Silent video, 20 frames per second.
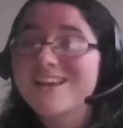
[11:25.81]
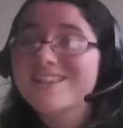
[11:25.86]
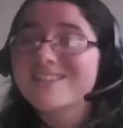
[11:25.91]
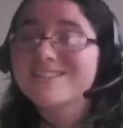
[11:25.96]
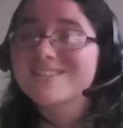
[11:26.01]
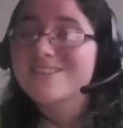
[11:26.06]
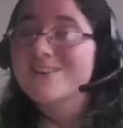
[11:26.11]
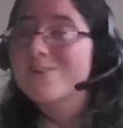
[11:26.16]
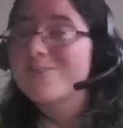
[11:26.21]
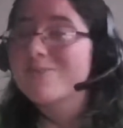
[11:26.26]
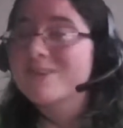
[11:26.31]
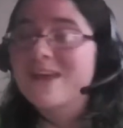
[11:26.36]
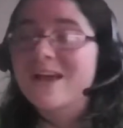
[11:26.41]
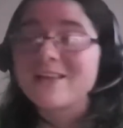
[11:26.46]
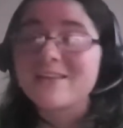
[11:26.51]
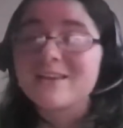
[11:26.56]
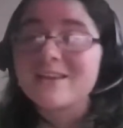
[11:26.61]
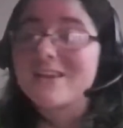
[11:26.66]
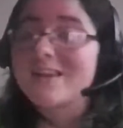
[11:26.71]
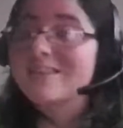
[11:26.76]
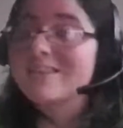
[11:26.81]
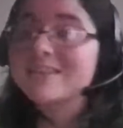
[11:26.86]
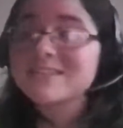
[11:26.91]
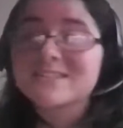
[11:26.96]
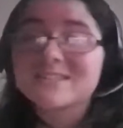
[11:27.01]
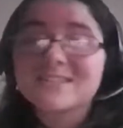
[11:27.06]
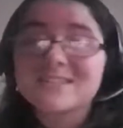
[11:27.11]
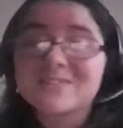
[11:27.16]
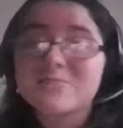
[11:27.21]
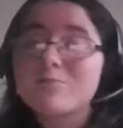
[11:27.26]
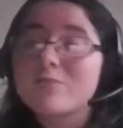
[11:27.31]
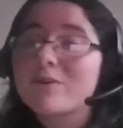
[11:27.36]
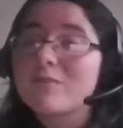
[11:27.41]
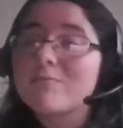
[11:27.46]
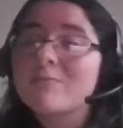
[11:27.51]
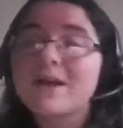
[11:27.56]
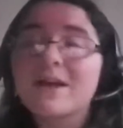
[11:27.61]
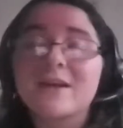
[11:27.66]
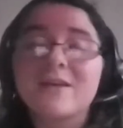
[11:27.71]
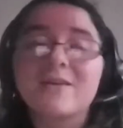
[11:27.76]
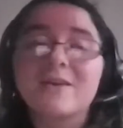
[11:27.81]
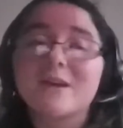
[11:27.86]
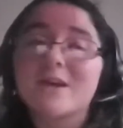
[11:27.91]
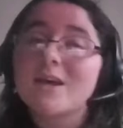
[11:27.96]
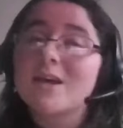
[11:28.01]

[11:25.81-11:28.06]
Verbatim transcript: So yeah, again, this is where my